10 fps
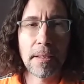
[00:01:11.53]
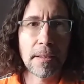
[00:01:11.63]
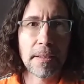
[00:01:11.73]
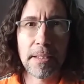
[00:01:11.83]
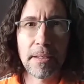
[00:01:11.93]

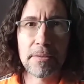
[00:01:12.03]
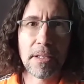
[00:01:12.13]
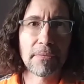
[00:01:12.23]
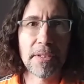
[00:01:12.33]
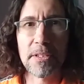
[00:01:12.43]
He goes
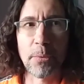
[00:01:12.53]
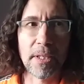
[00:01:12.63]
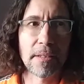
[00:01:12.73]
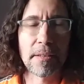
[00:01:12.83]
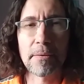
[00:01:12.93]
off on
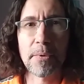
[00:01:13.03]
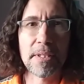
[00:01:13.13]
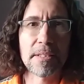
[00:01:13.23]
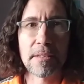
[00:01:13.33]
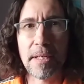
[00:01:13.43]
Twitter with
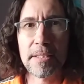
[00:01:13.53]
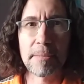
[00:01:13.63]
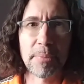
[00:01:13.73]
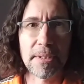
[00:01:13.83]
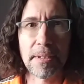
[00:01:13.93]
his crazy
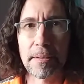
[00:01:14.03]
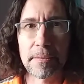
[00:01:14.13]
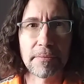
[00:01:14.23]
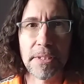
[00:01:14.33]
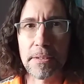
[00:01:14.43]

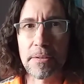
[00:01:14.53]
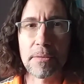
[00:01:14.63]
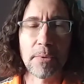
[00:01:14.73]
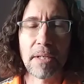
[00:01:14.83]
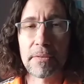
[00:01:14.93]
political views and
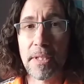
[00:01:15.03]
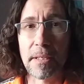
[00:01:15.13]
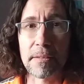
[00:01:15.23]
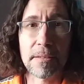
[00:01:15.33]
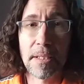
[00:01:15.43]
whatever
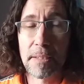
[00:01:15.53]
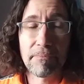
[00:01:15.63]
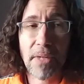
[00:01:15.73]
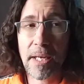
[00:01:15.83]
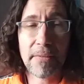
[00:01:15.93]
else,
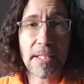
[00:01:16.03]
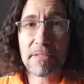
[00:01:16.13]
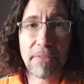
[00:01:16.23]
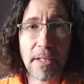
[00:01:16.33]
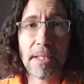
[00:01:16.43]
and that's
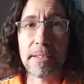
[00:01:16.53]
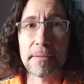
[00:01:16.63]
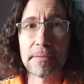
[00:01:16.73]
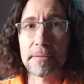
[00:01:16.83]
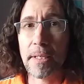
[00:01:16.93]
fine,
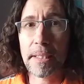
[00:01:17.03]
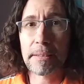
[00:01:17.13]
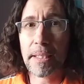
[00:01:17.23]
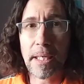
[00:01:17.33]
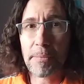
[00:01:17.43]
right?
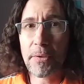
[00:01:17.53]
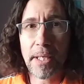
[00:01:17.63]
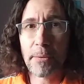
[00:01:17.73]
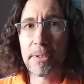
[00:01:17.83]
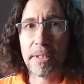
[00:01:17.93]
Like I'm okay
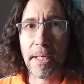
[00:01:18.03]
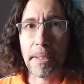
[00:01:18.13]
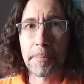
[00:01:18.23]
with that.